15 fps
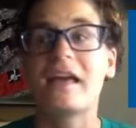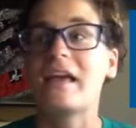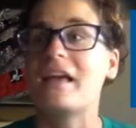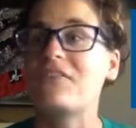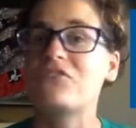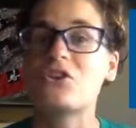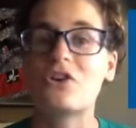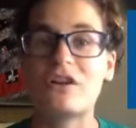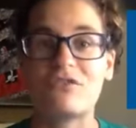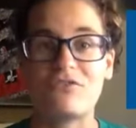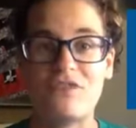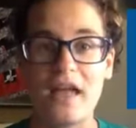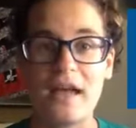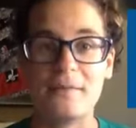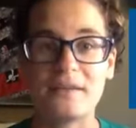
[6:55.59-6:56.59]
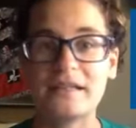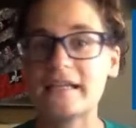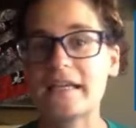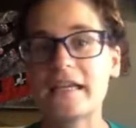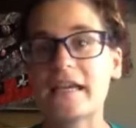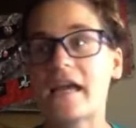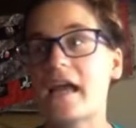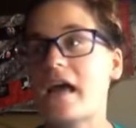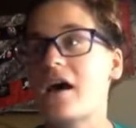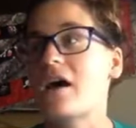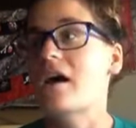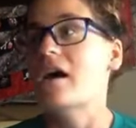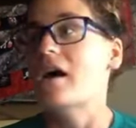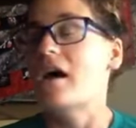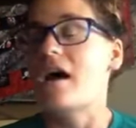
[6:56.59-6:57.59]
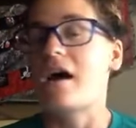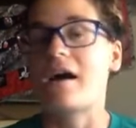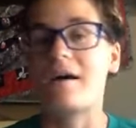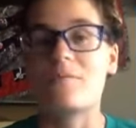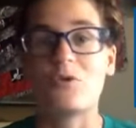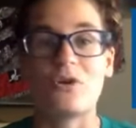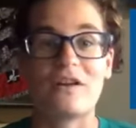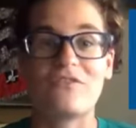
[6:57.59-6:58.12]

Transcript: If you're a family, or